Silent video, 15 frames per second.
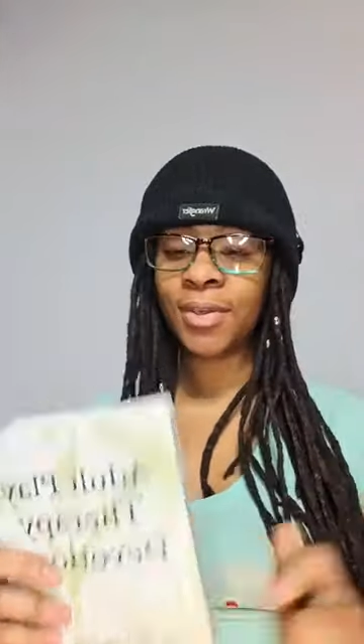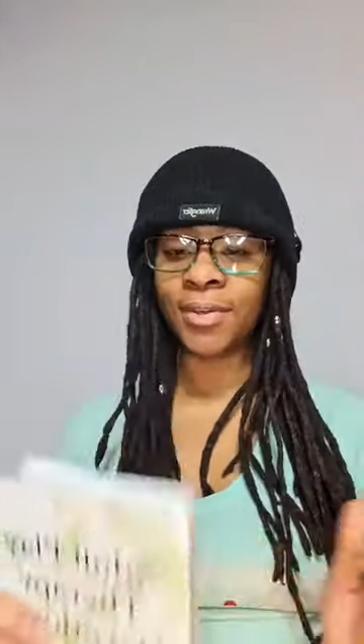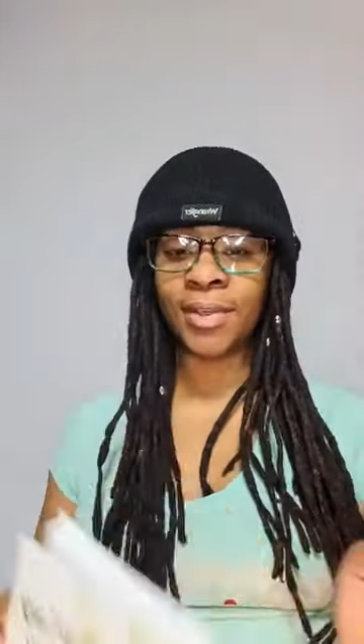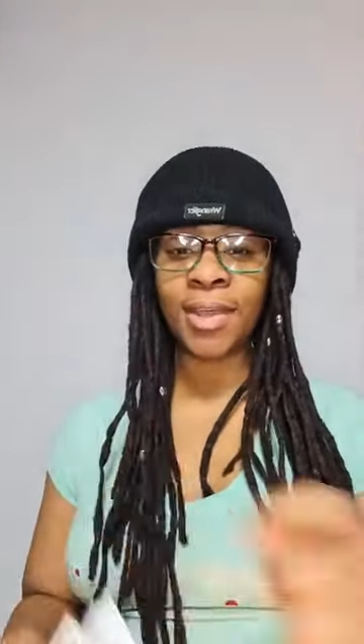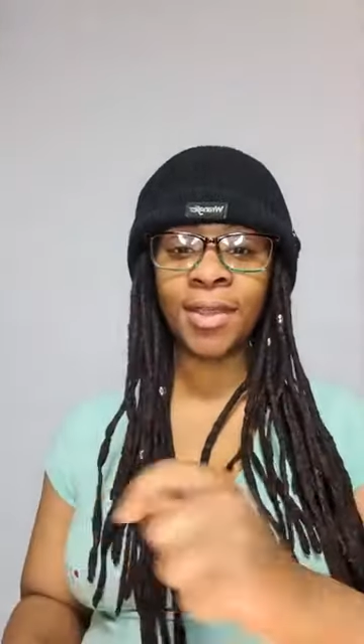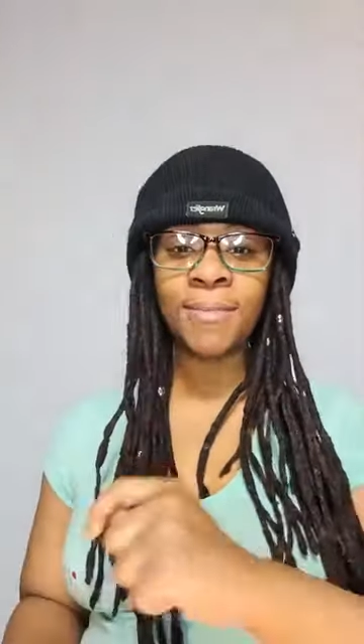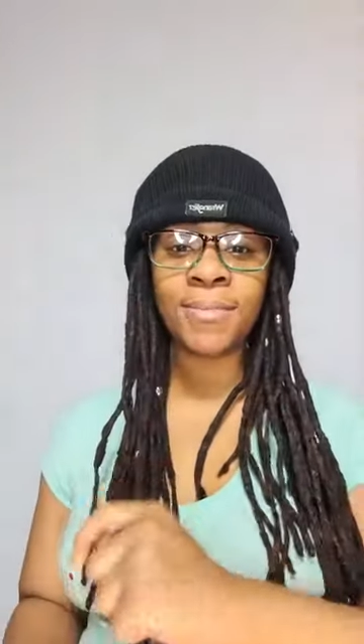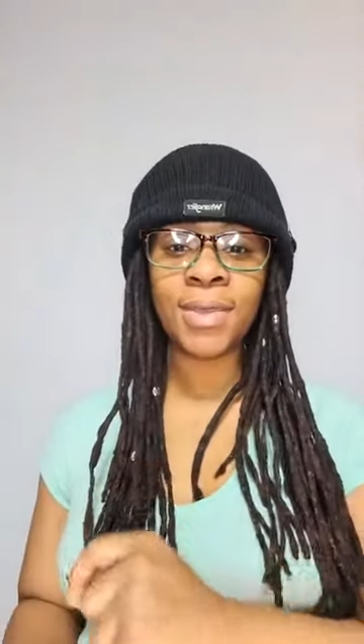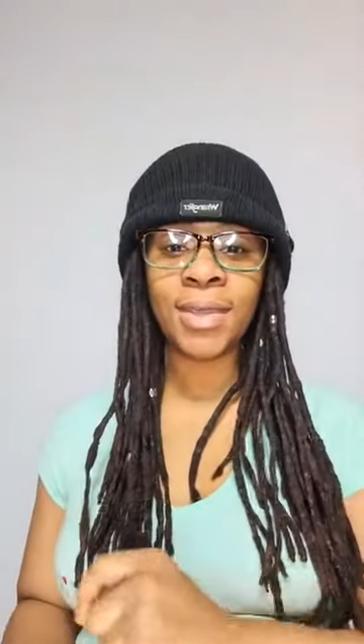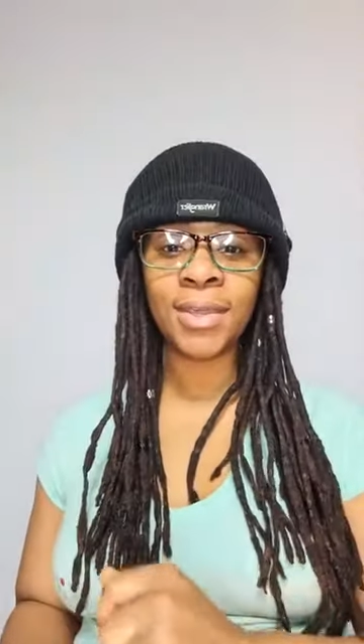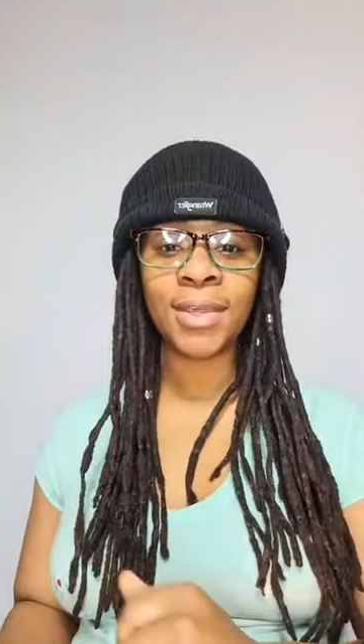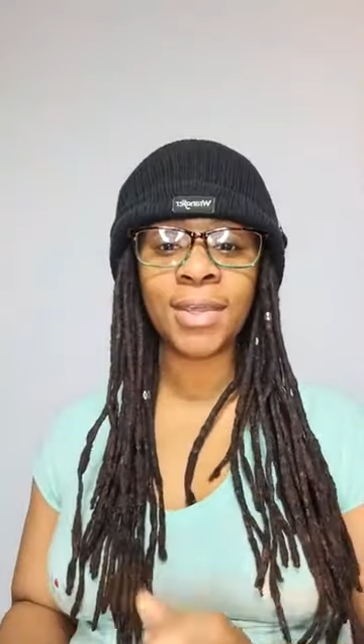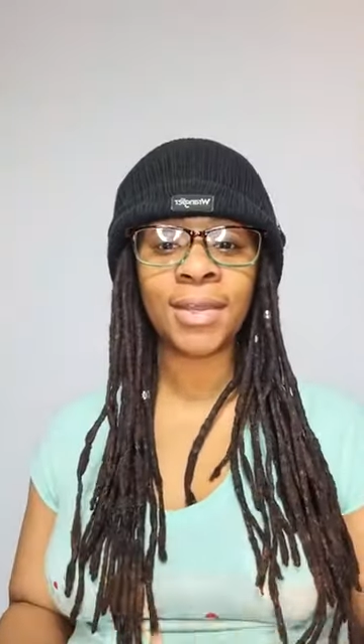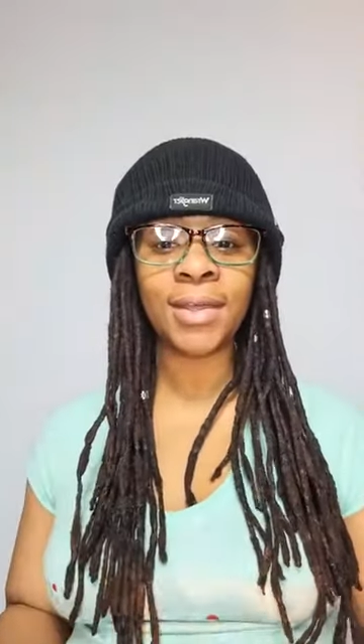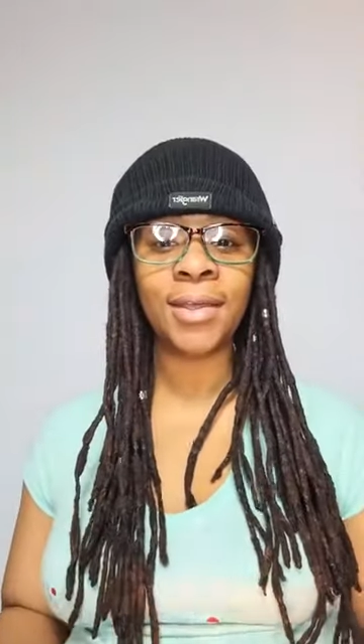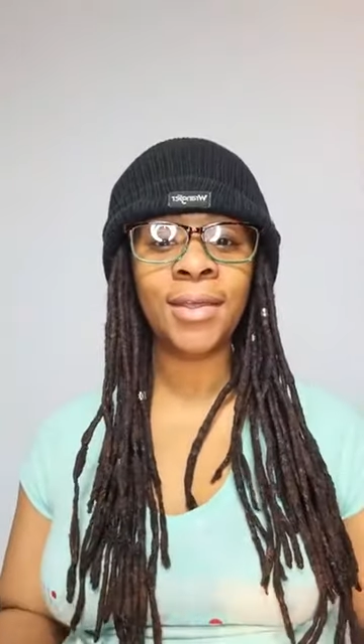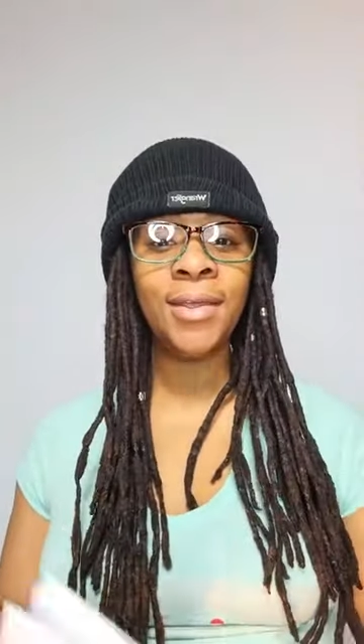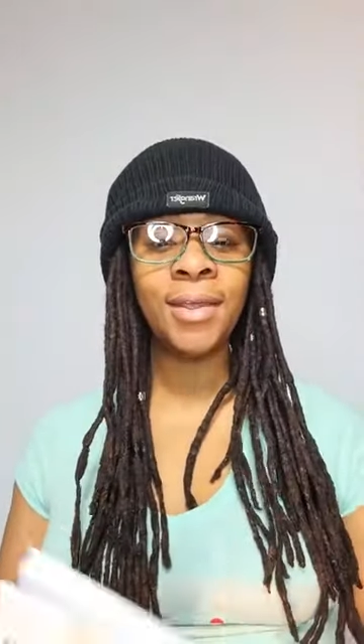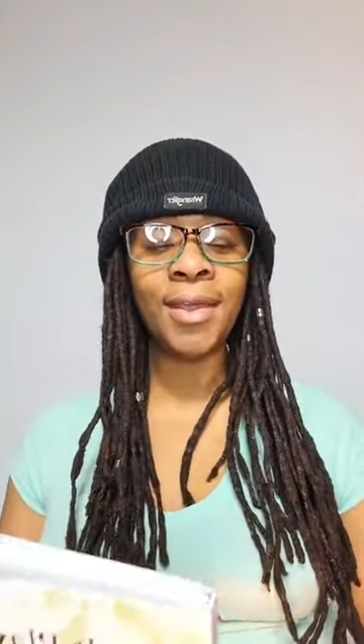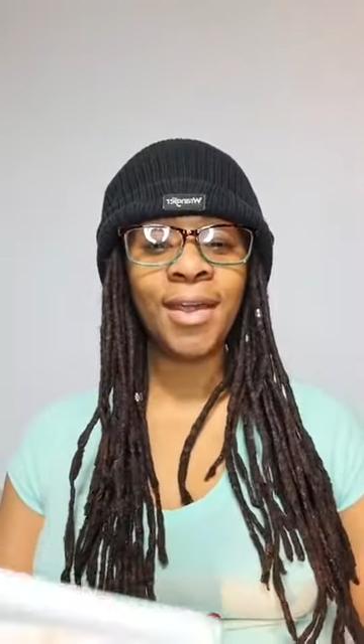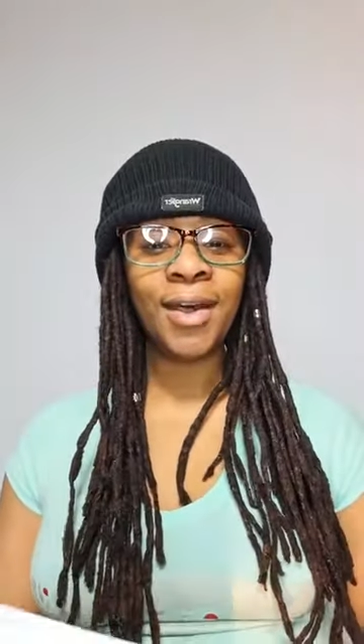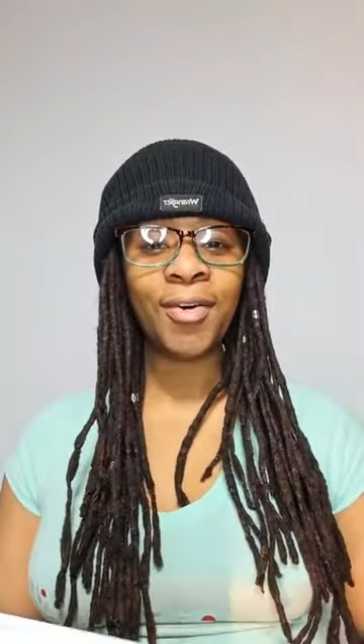You can DM me and get
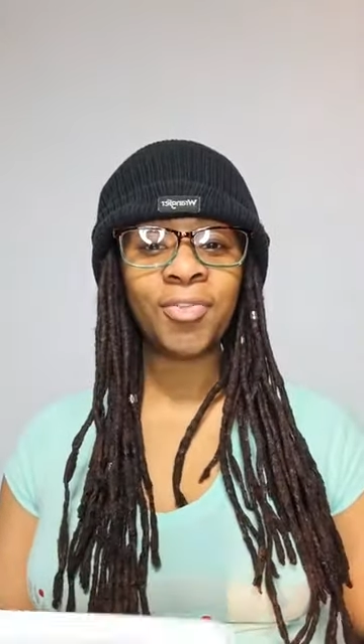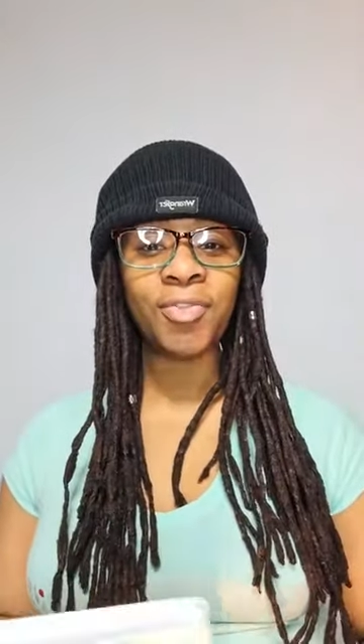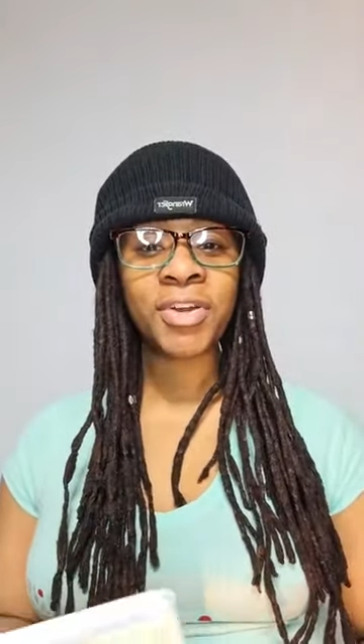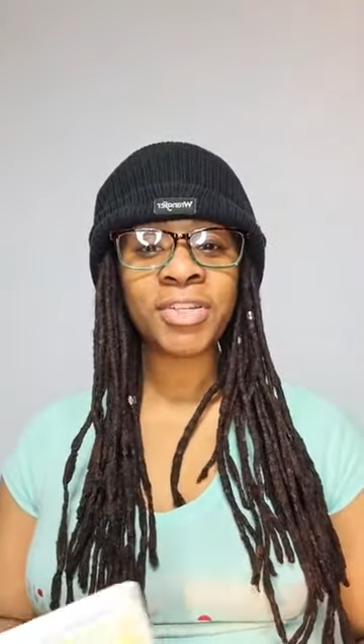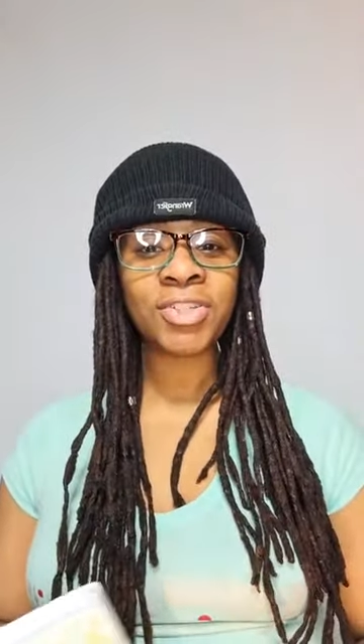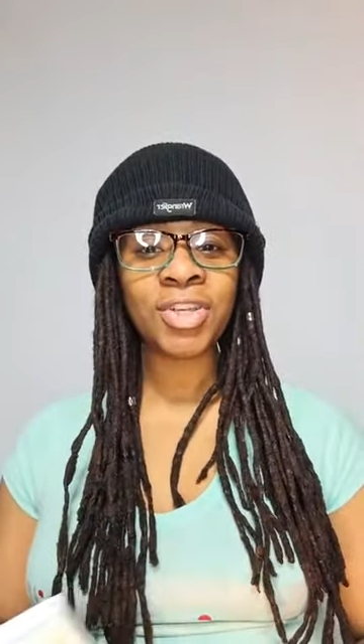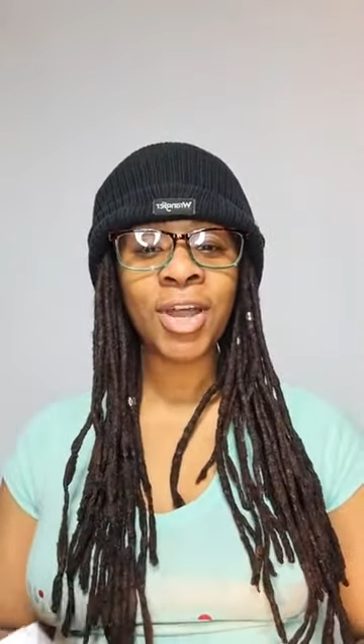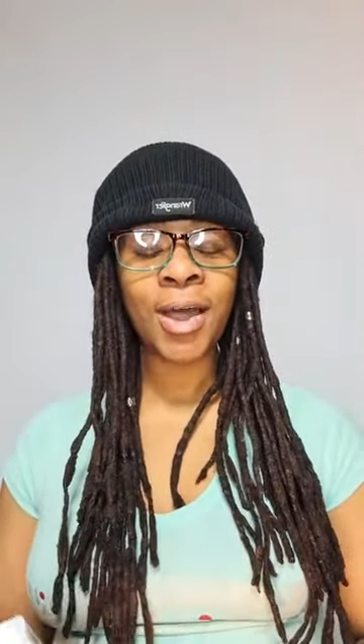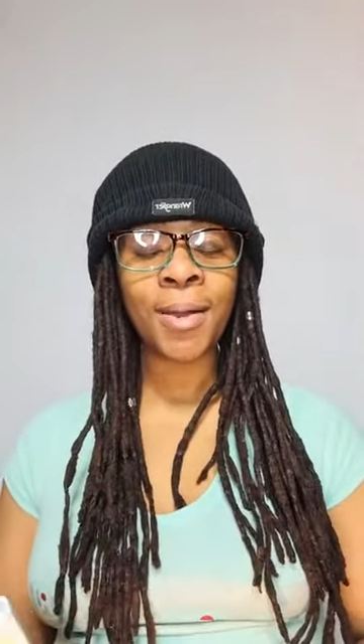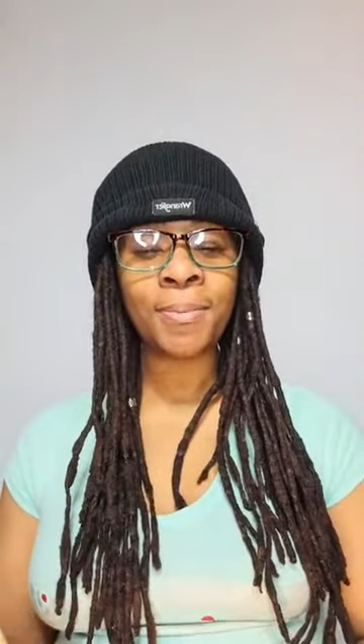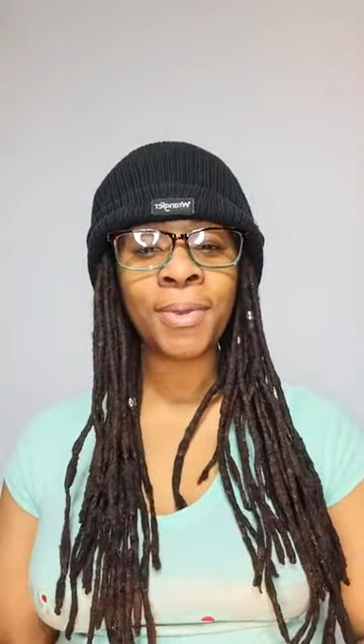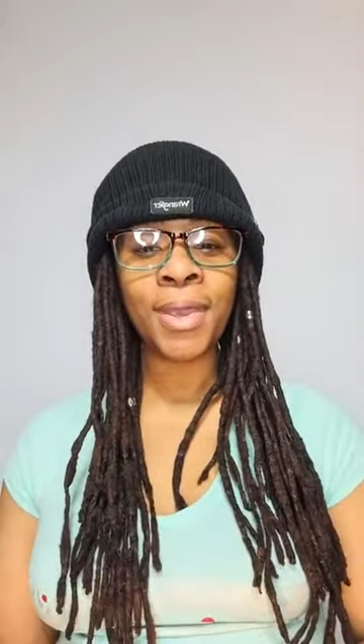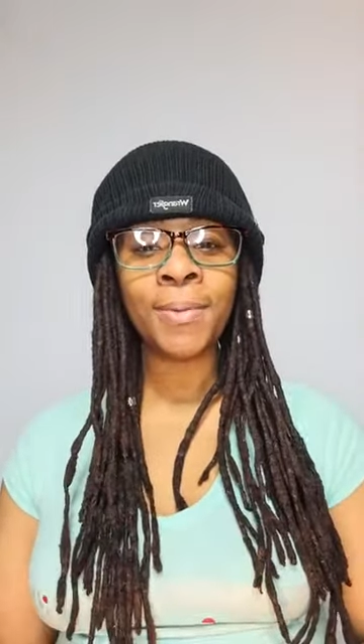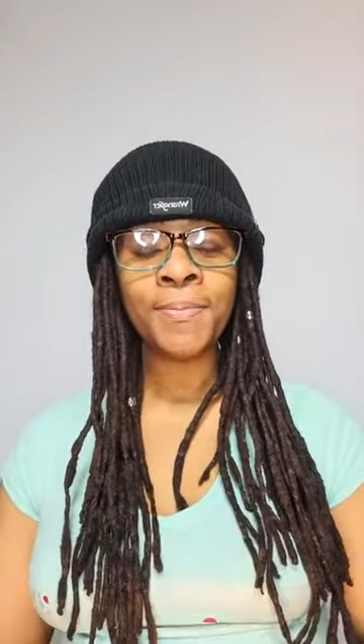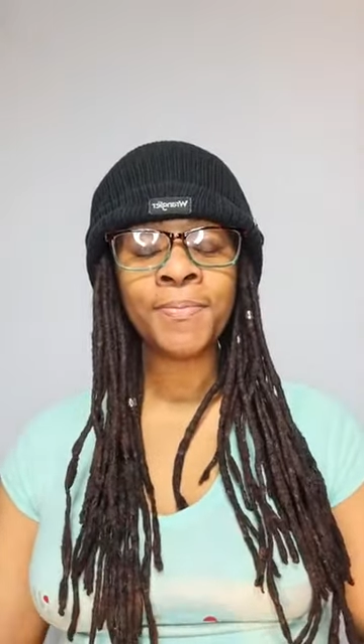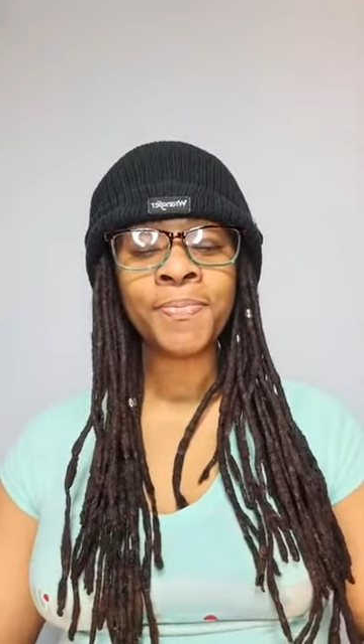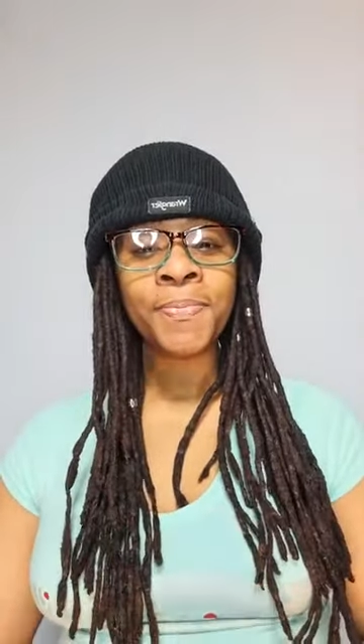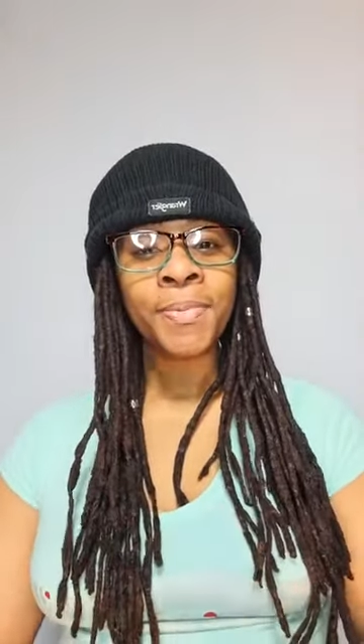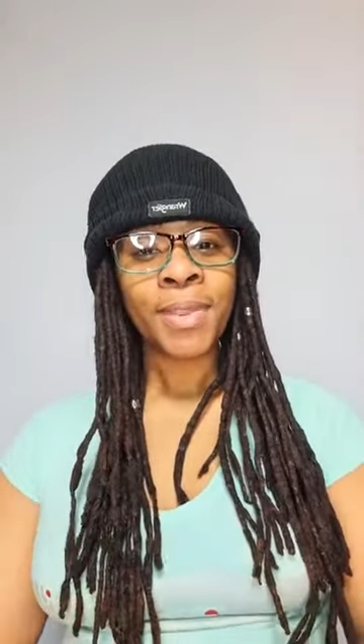a, a fresh copy.